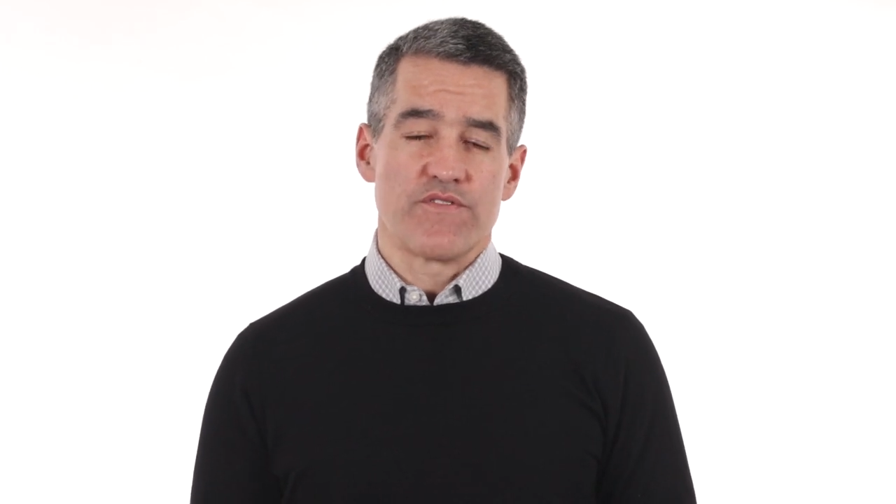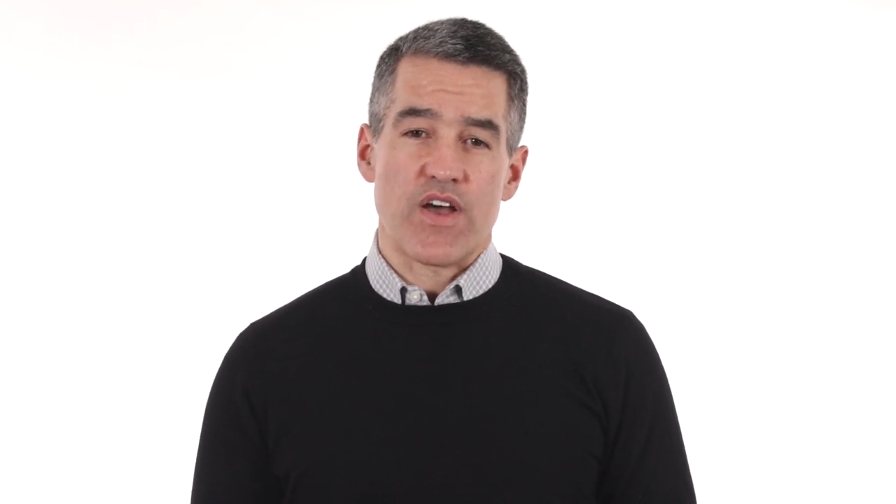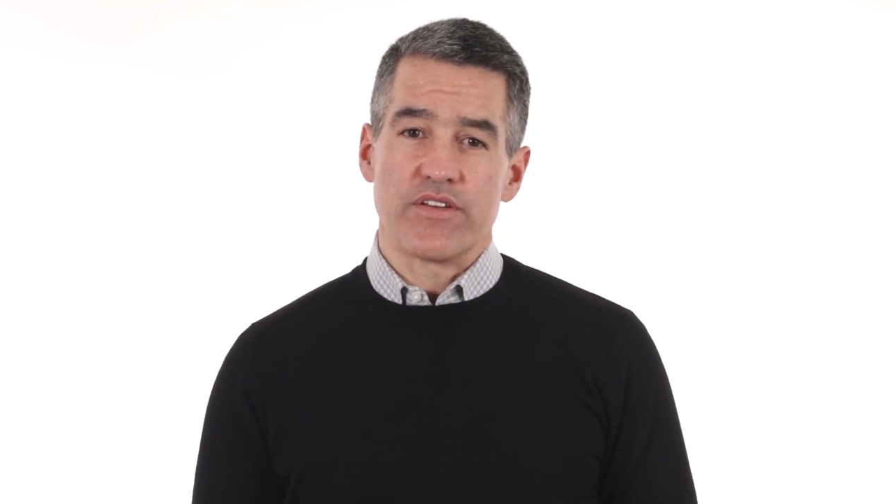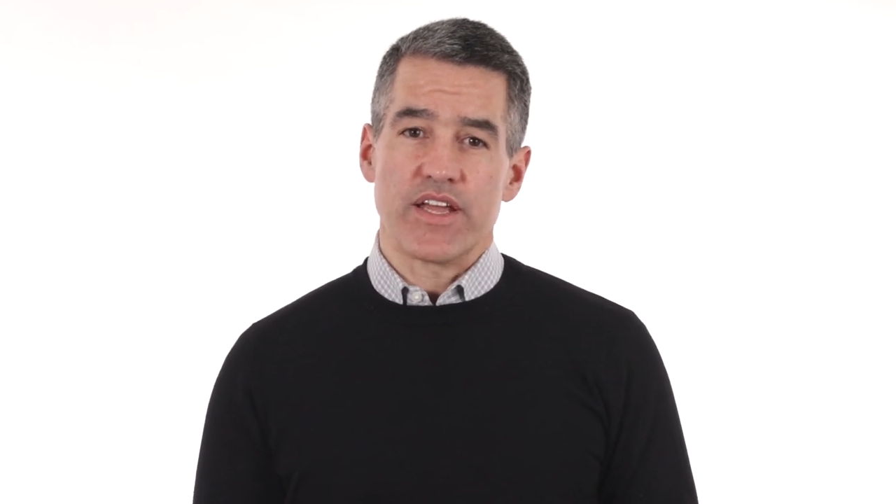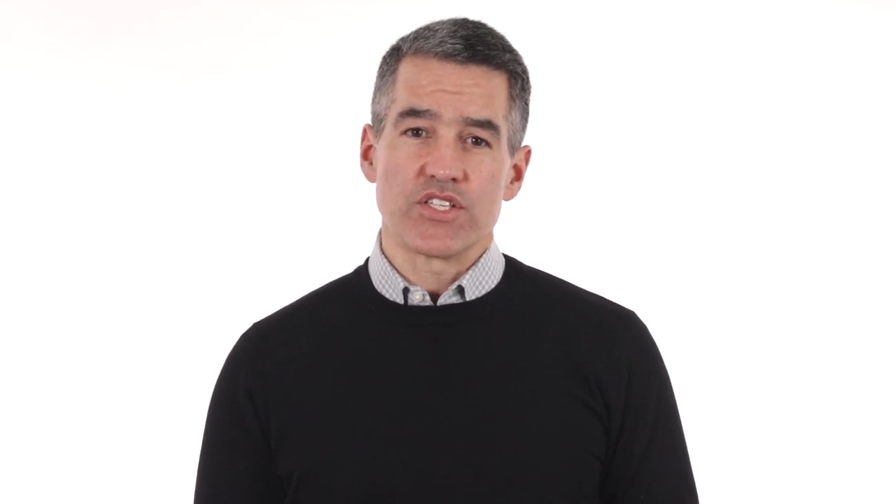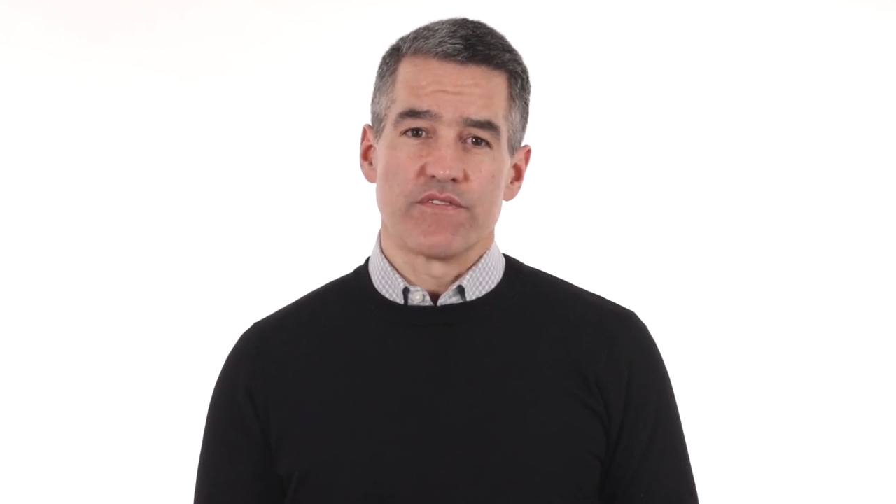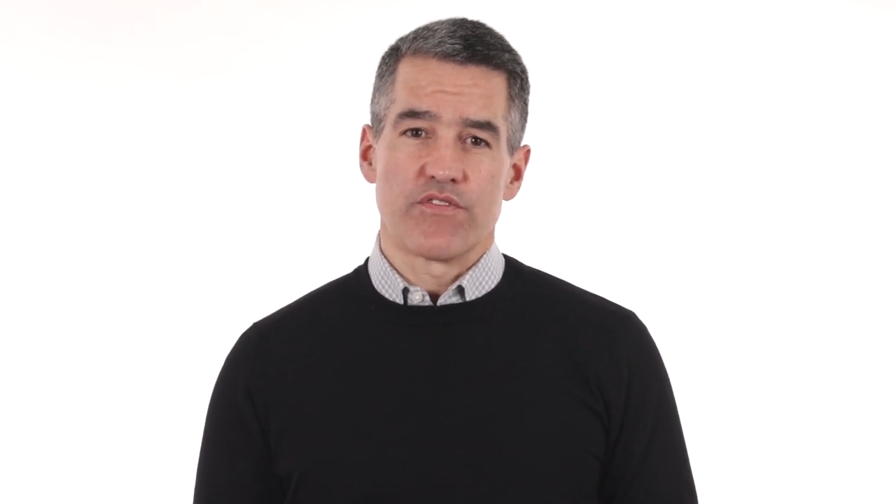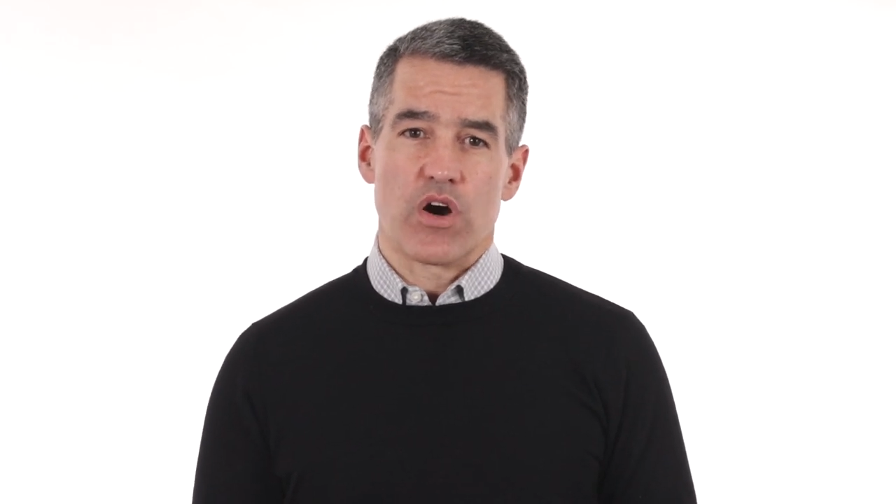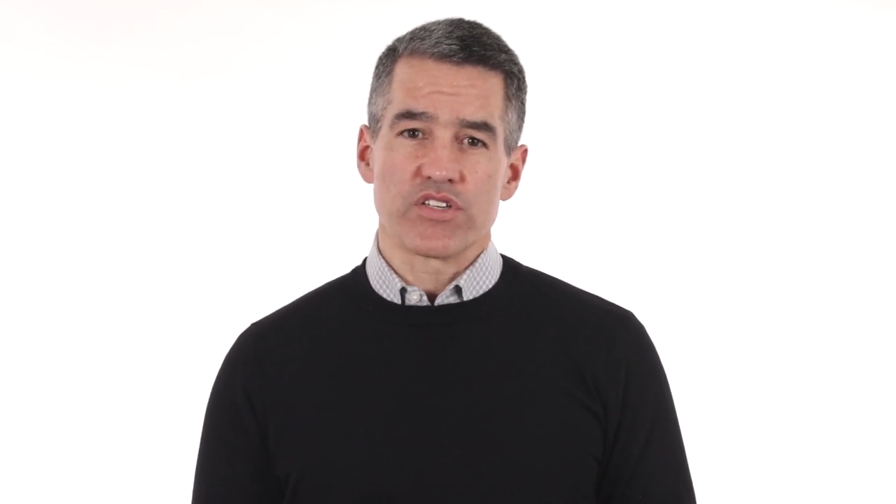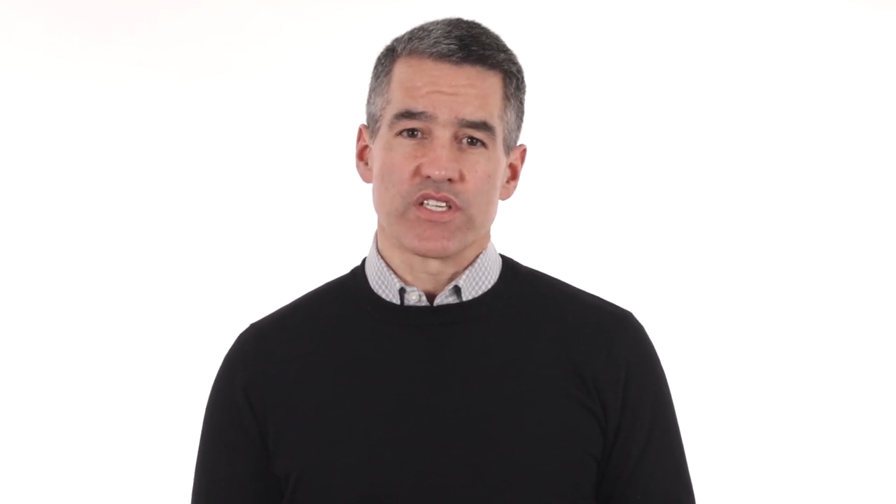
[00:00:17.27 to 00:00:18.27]
foundation
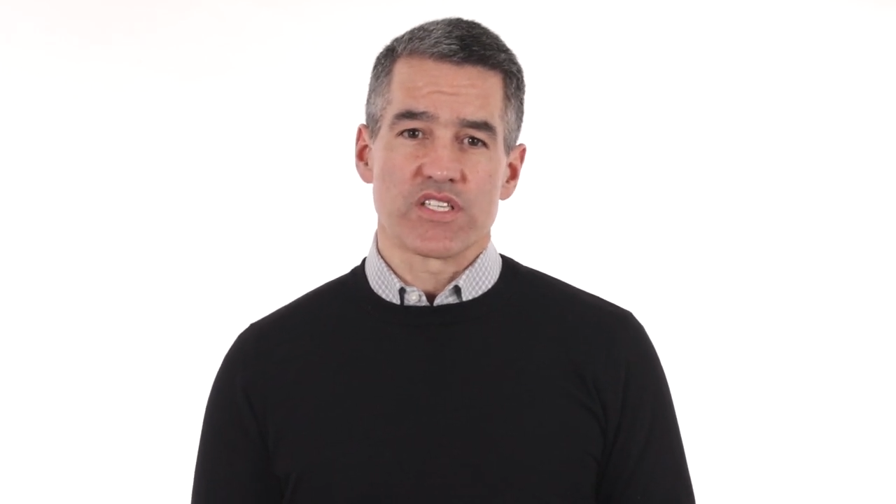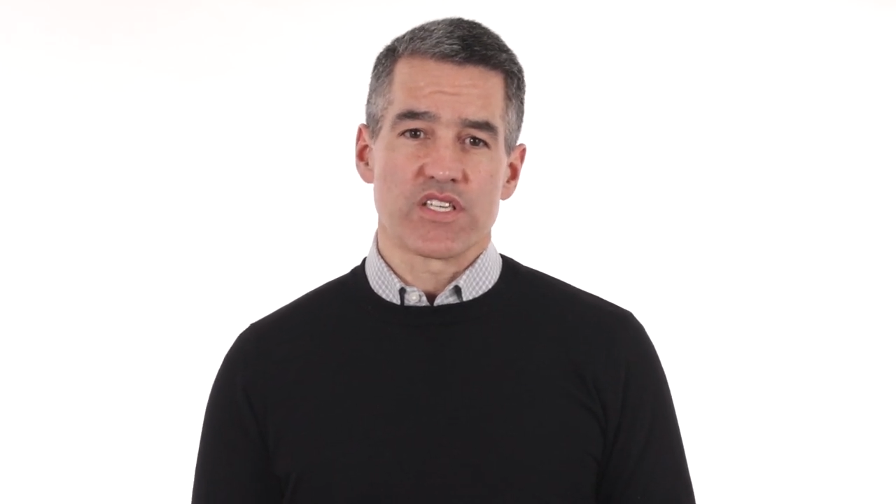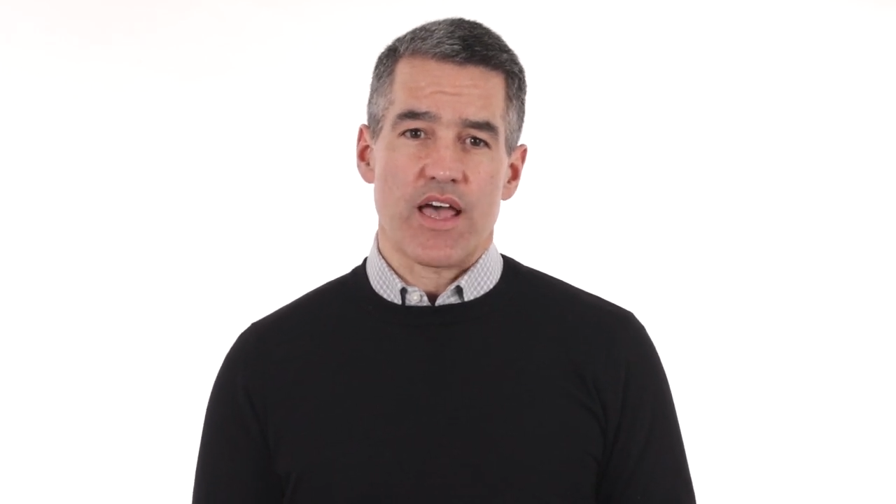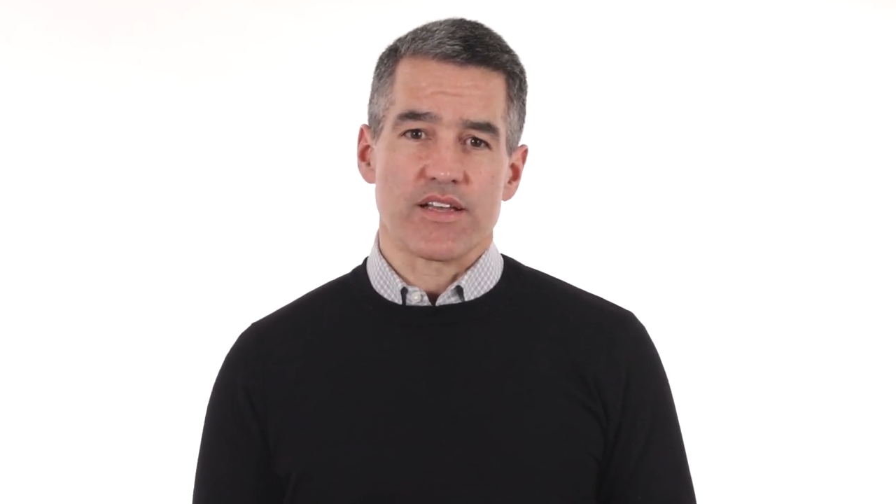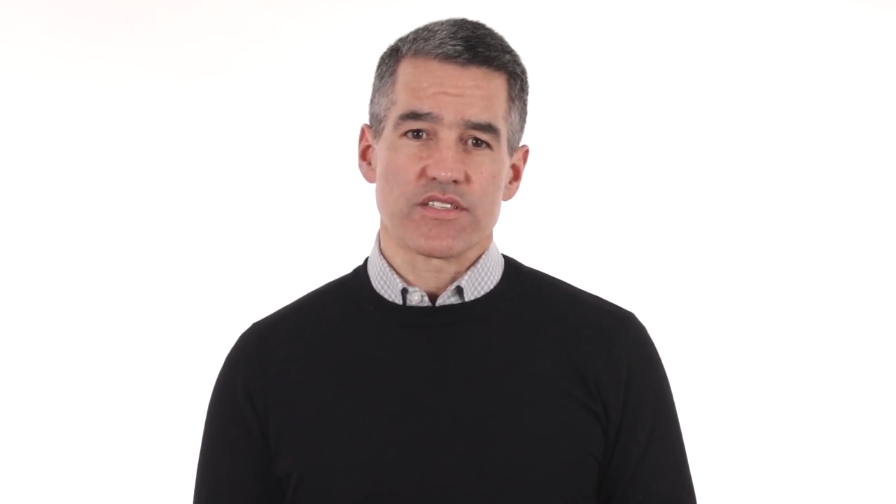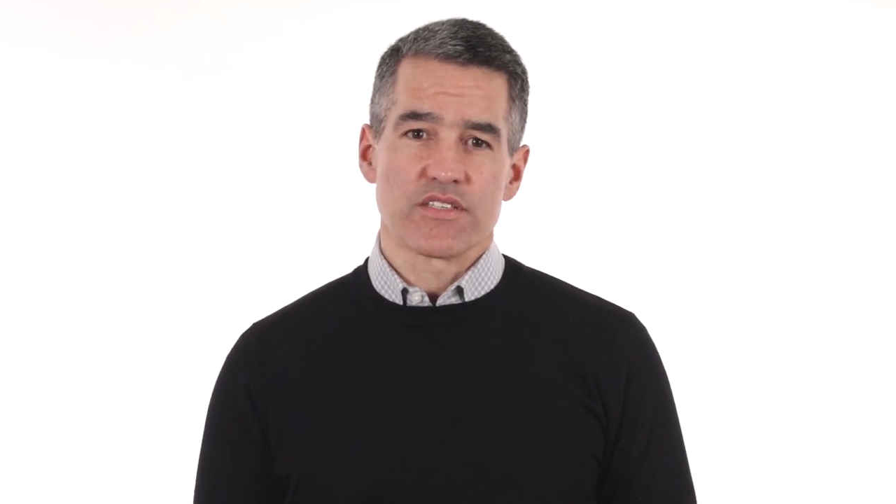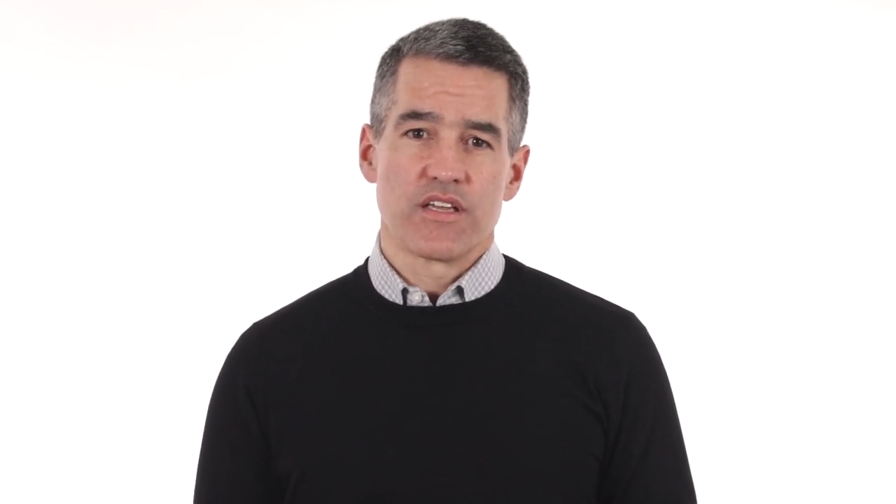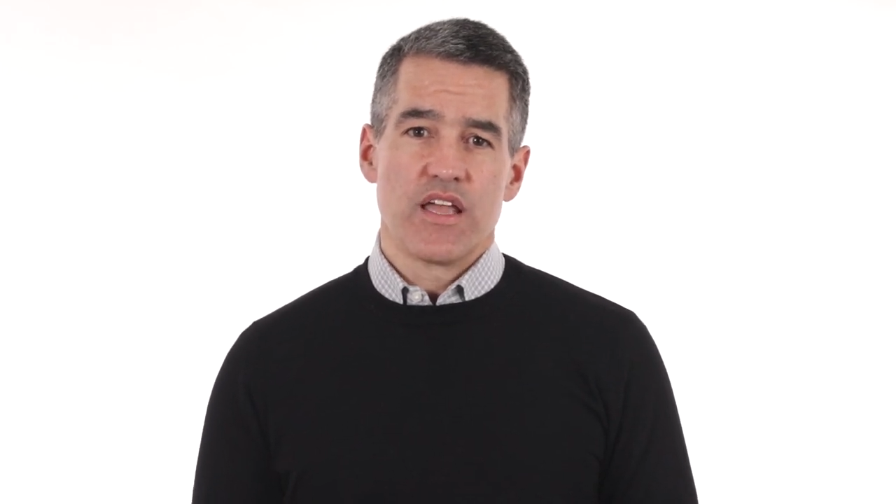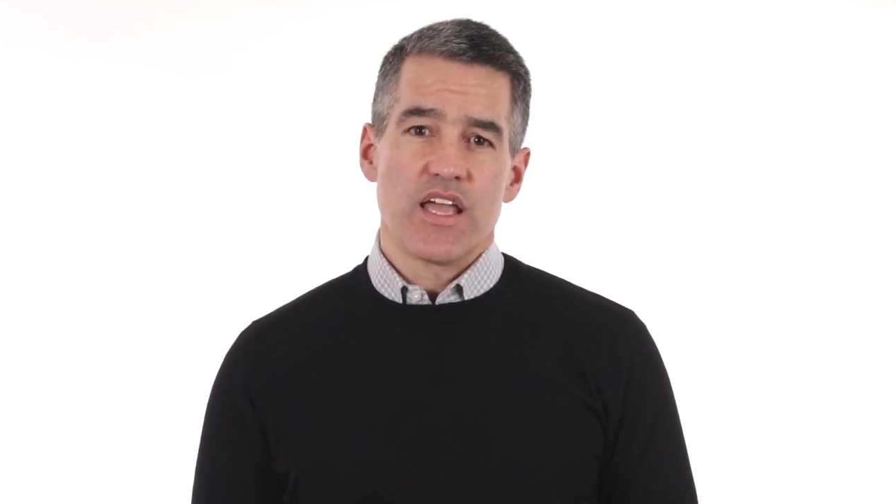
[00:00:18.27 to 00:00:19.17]
for our success.